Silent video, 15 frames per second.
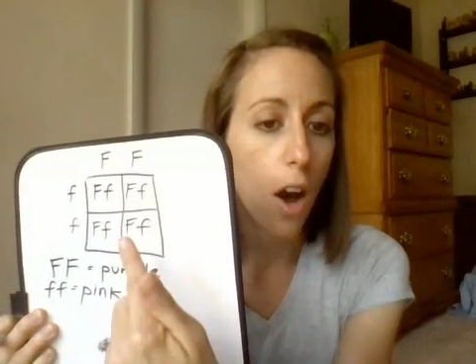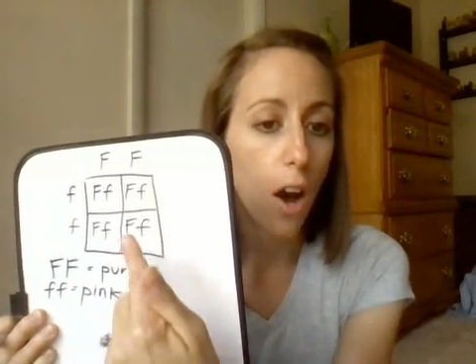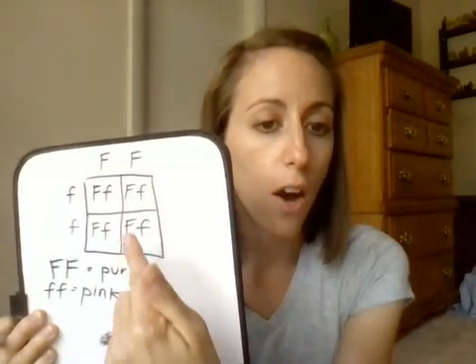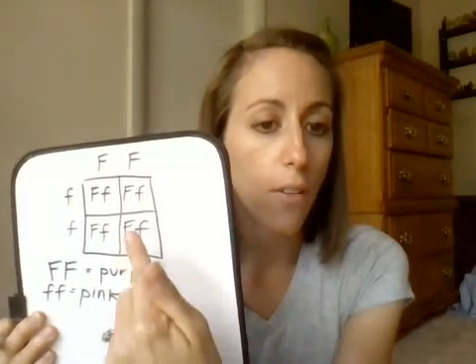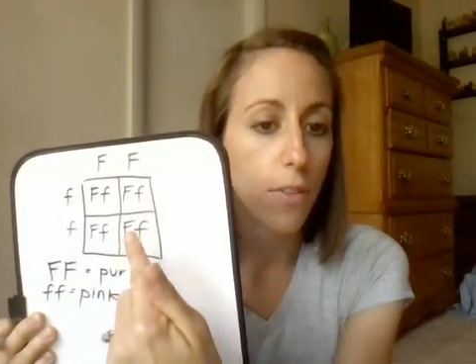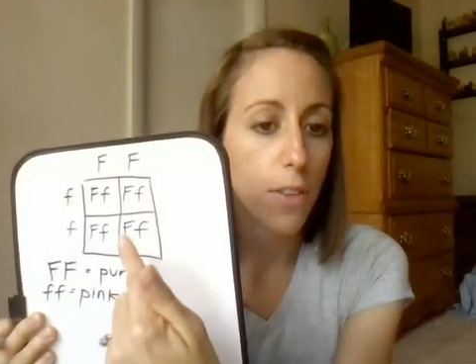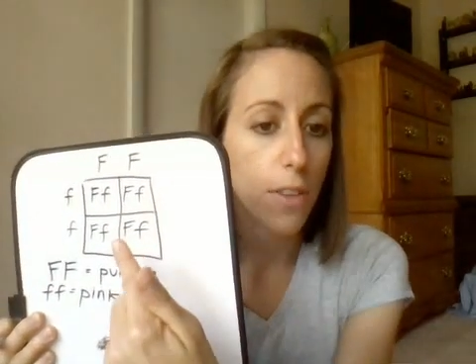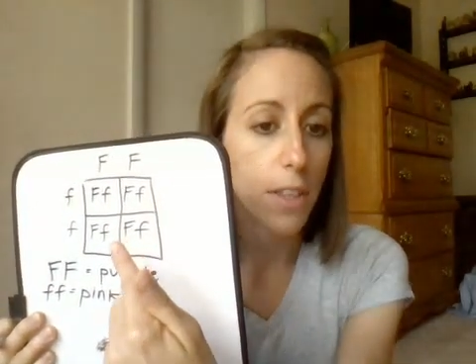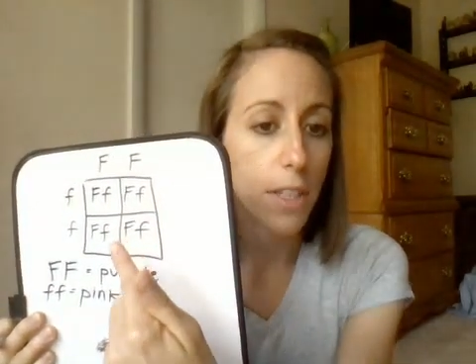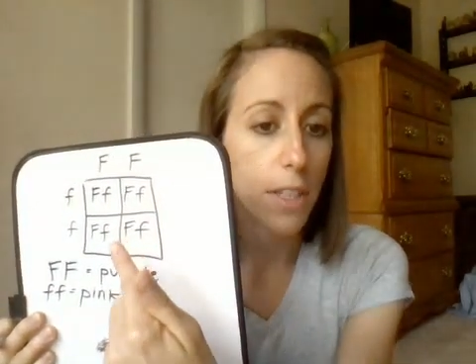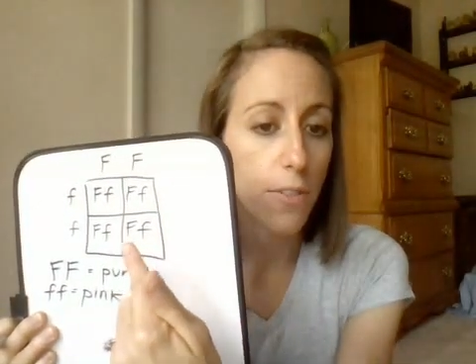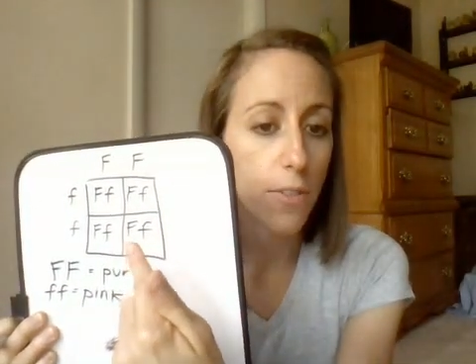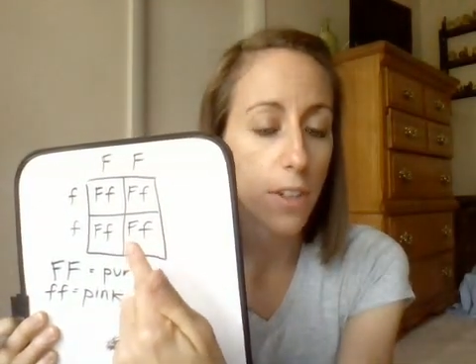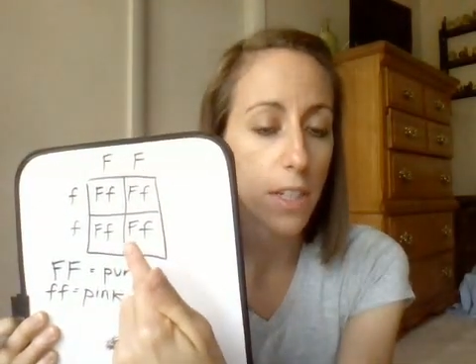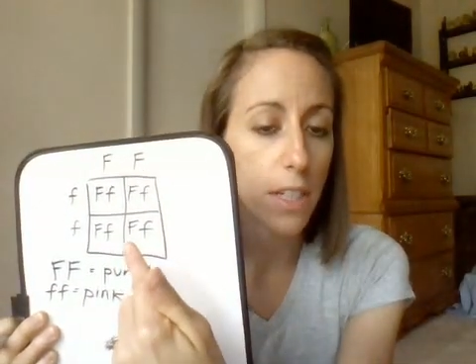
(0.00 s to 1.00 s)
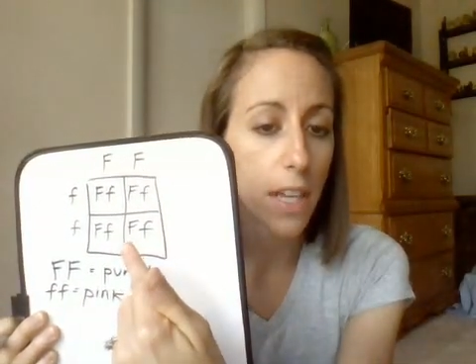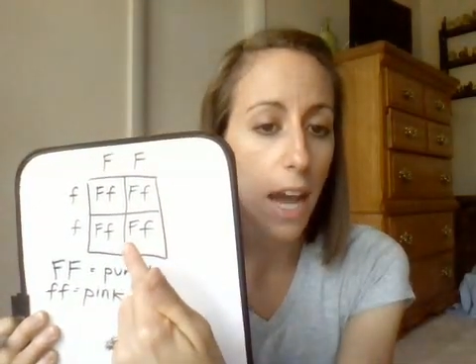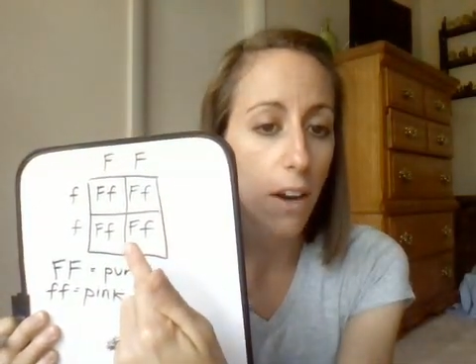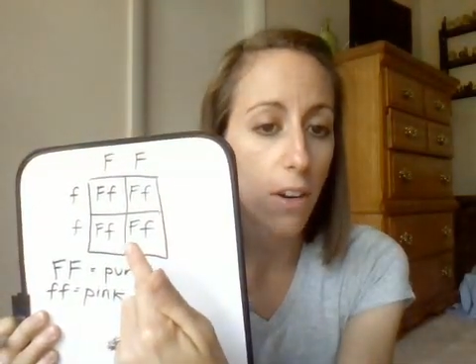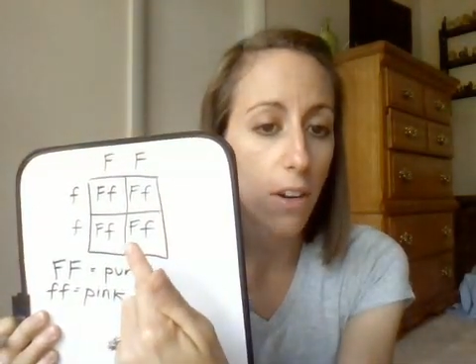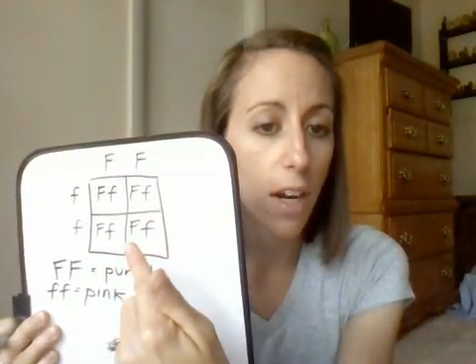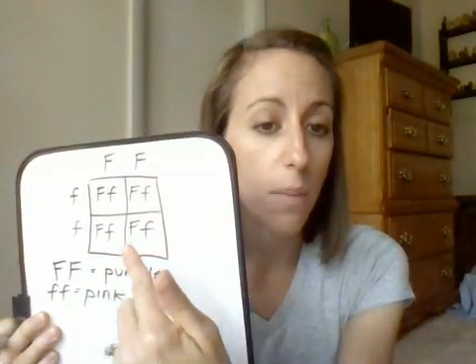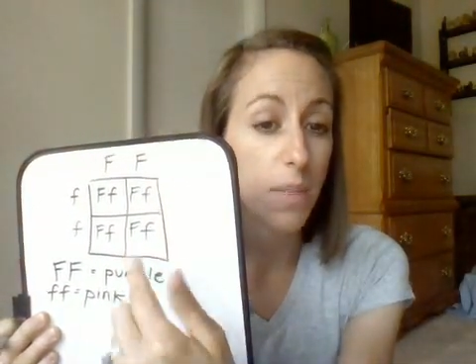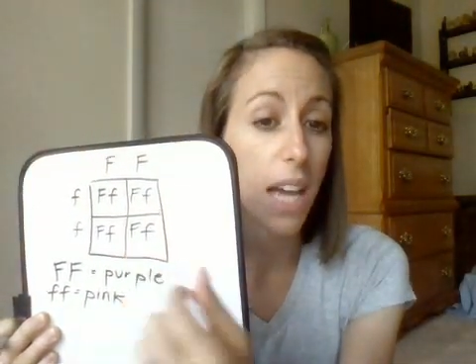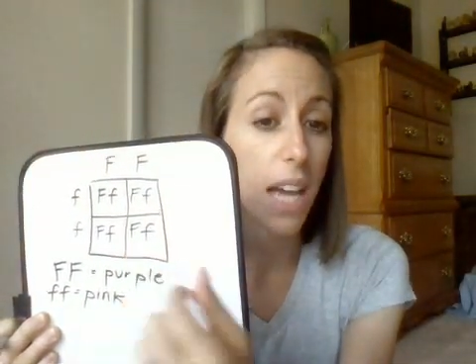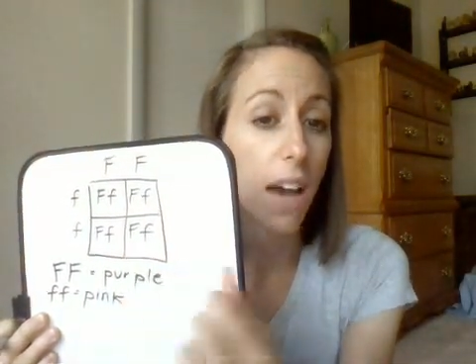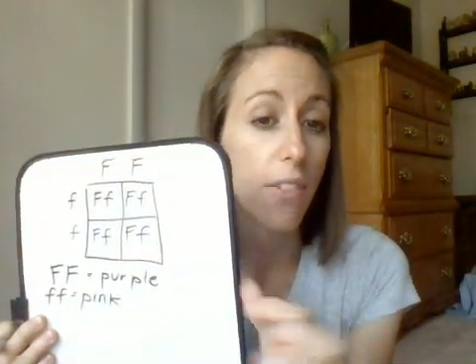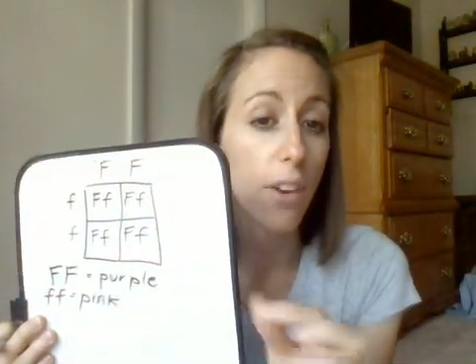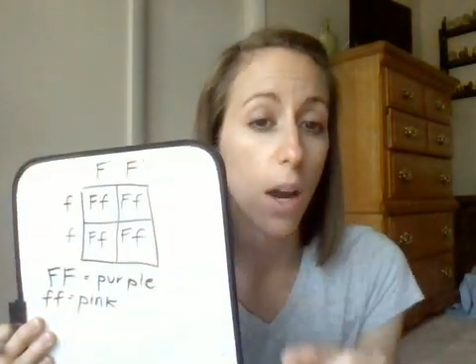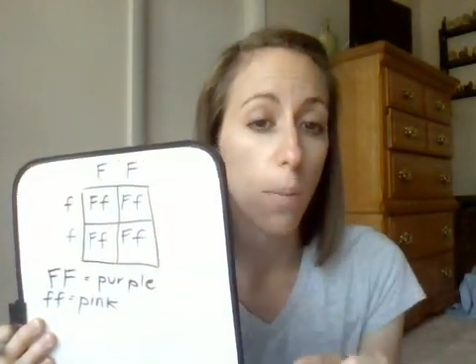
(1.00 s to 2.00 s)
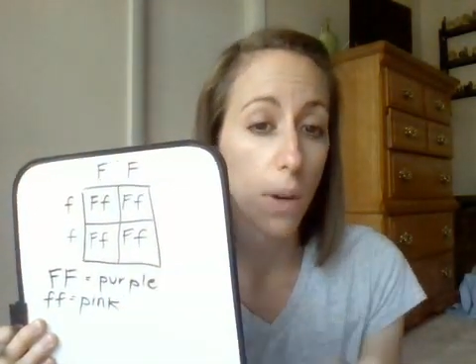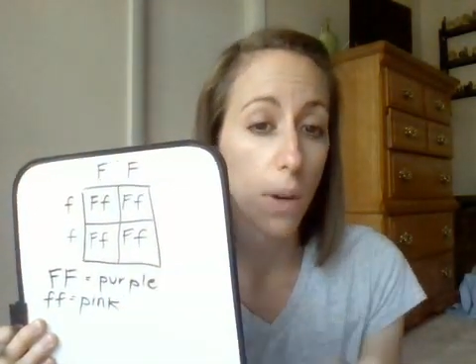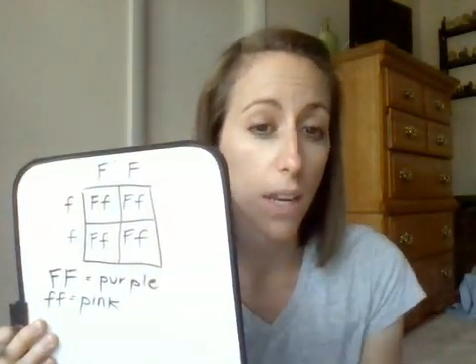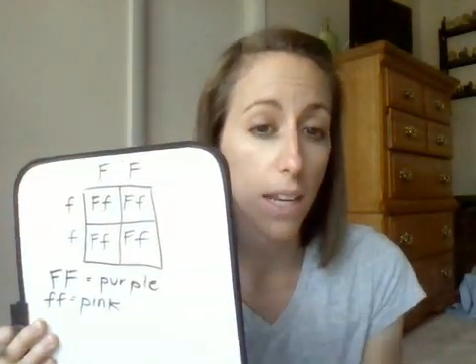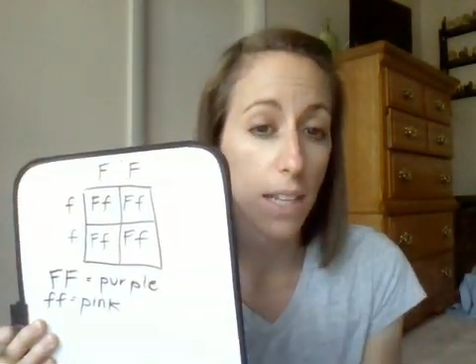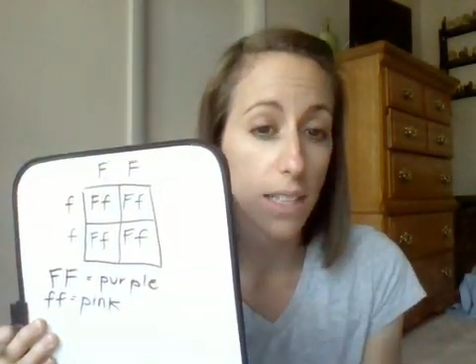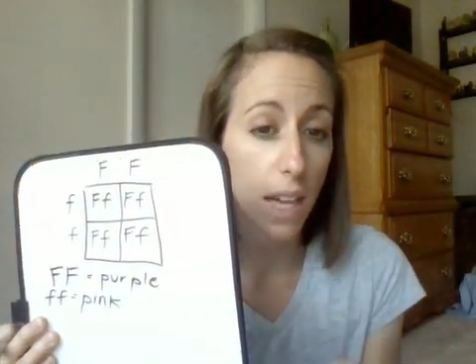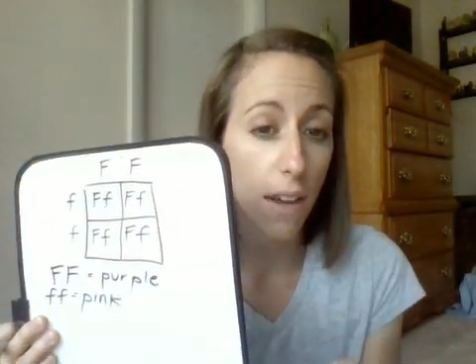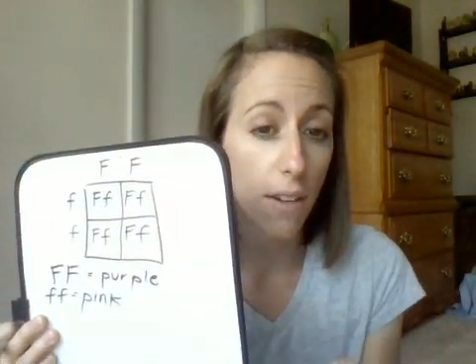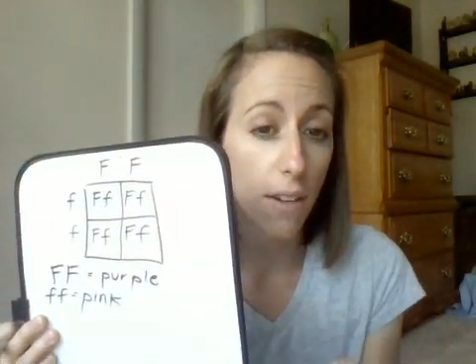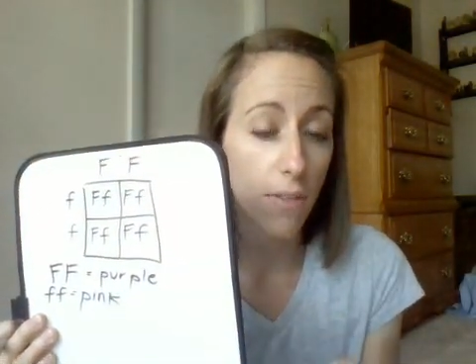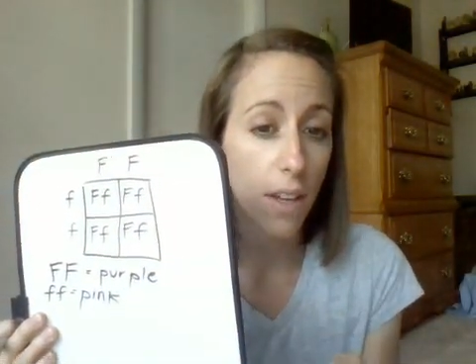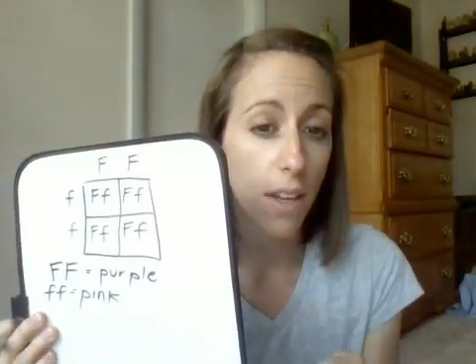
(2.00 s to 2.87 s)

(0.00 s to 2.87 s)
of the different outcomes have an uppercase F,